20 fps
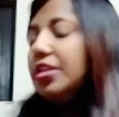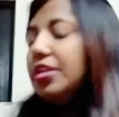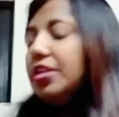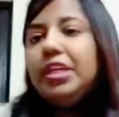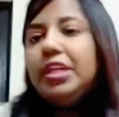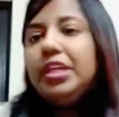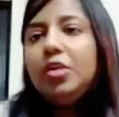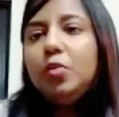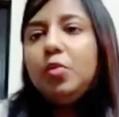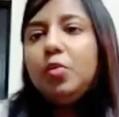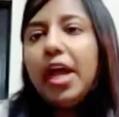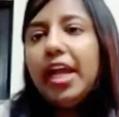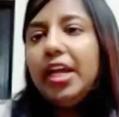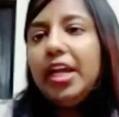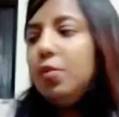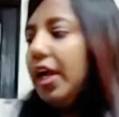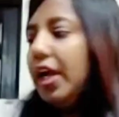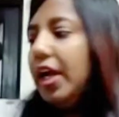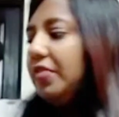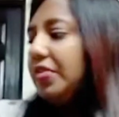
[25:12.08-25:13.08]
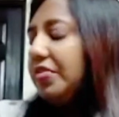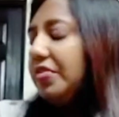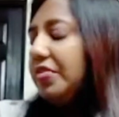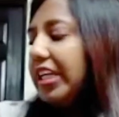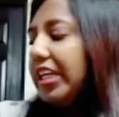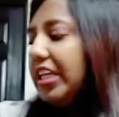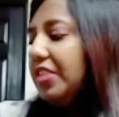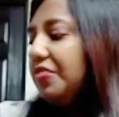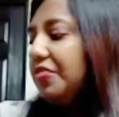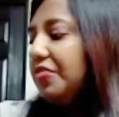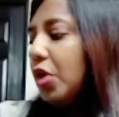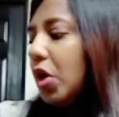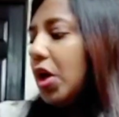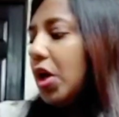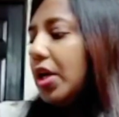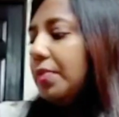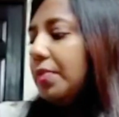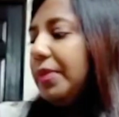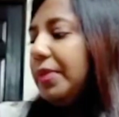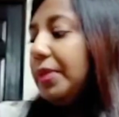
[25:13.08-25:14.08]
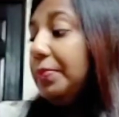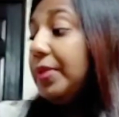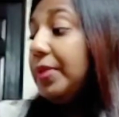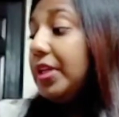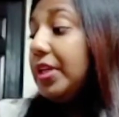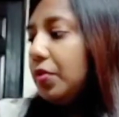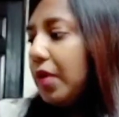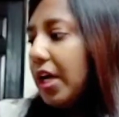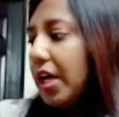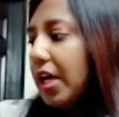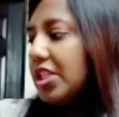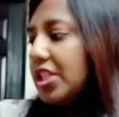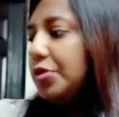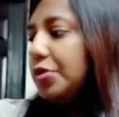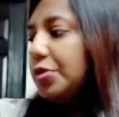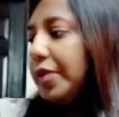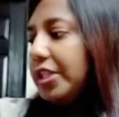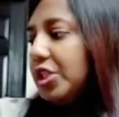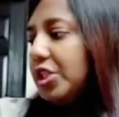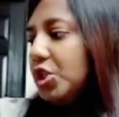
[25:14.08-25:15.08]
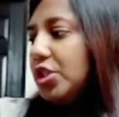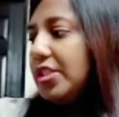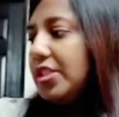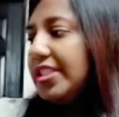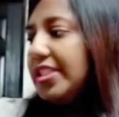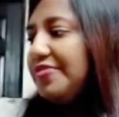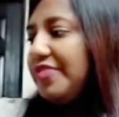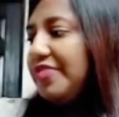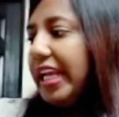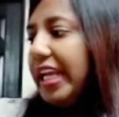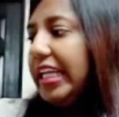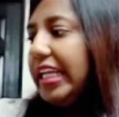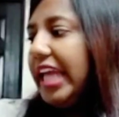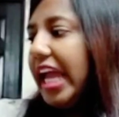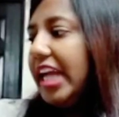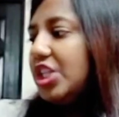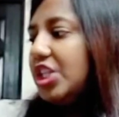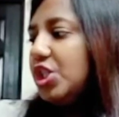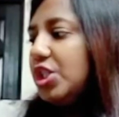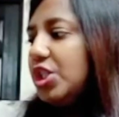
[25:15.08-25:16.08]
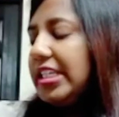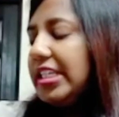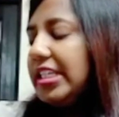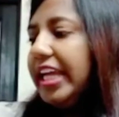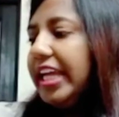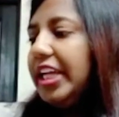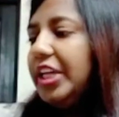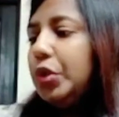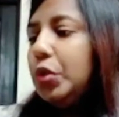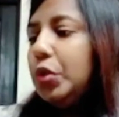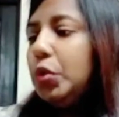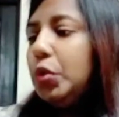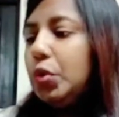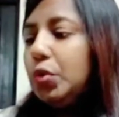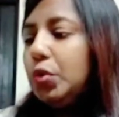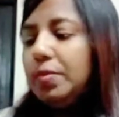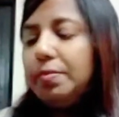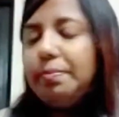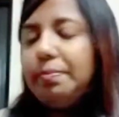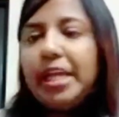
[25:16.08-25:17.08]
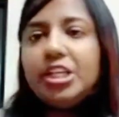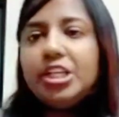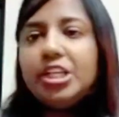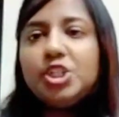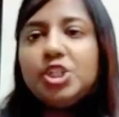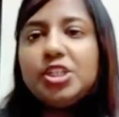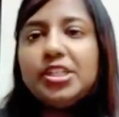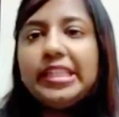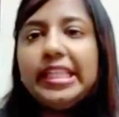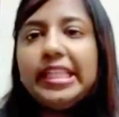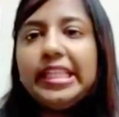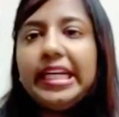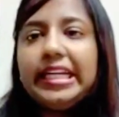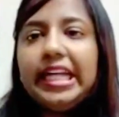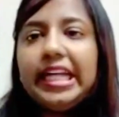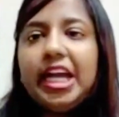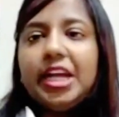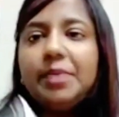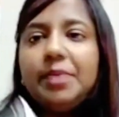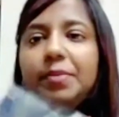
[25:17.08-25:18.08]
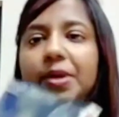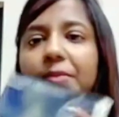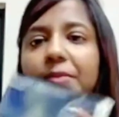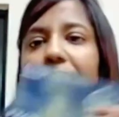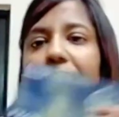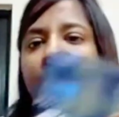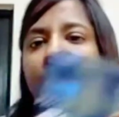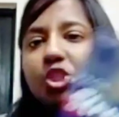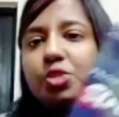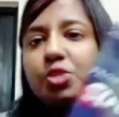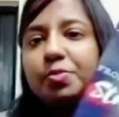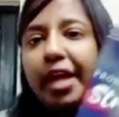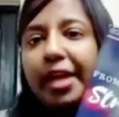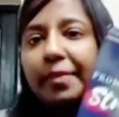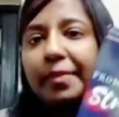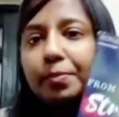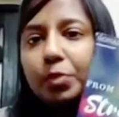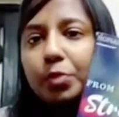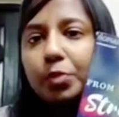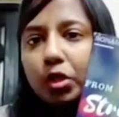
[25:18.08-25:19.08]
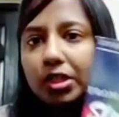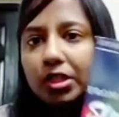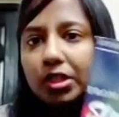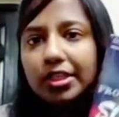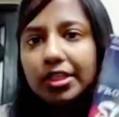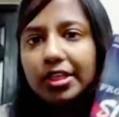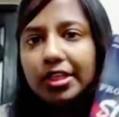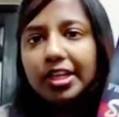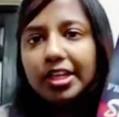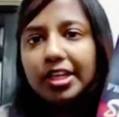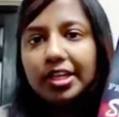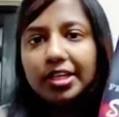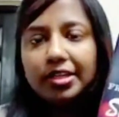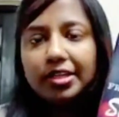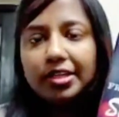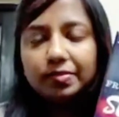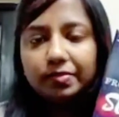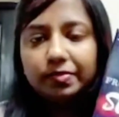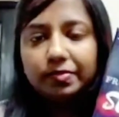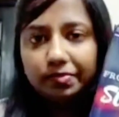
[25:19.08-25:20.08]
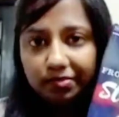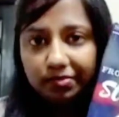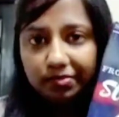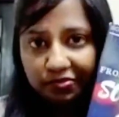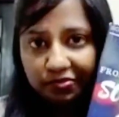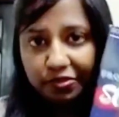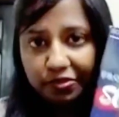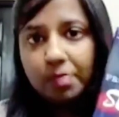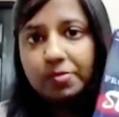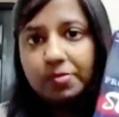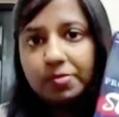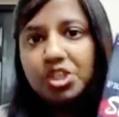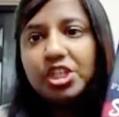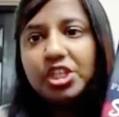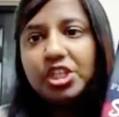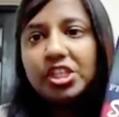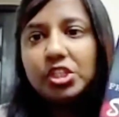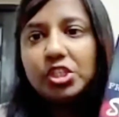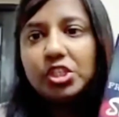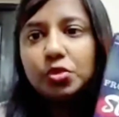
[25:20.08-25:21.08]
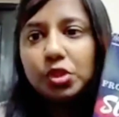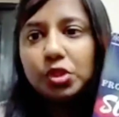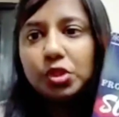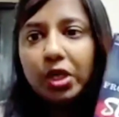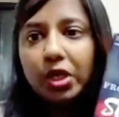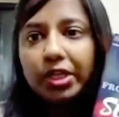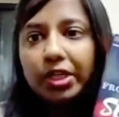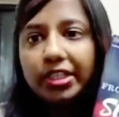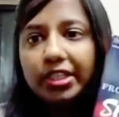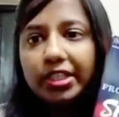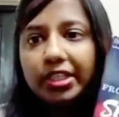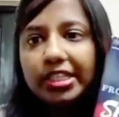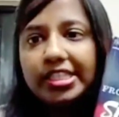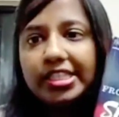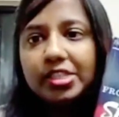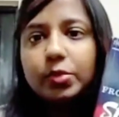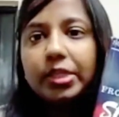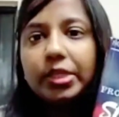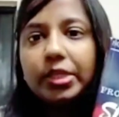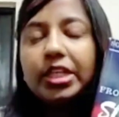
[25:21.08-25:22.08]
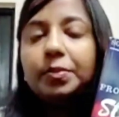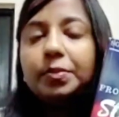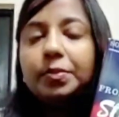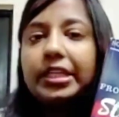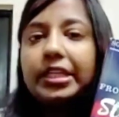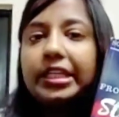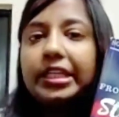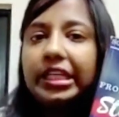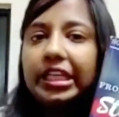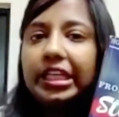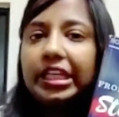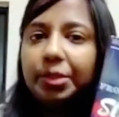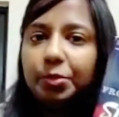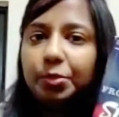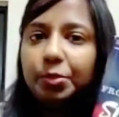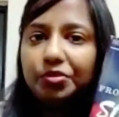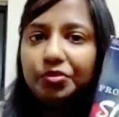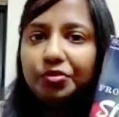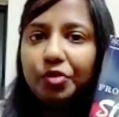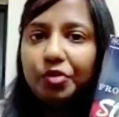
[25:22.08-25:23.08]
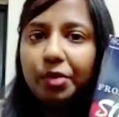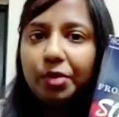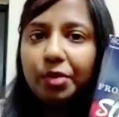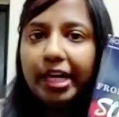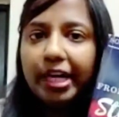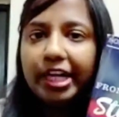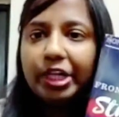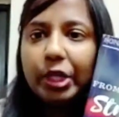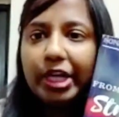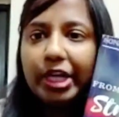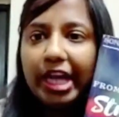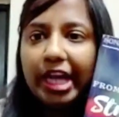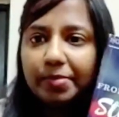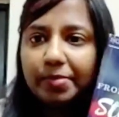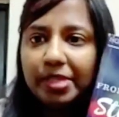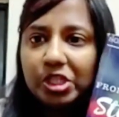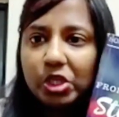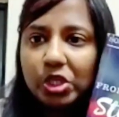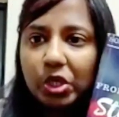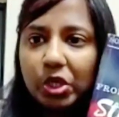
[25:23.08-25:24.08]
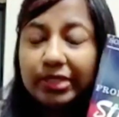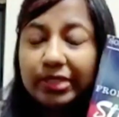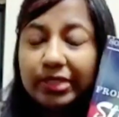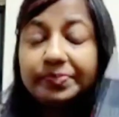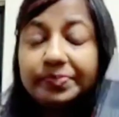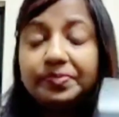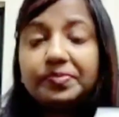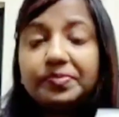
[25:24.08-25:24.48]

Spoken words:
the meanwhile, while we're waiting for people to ask questions, if any, I'd just like to mention that I published my book From Stress to Sorted. It's available in ebook format on Amazon.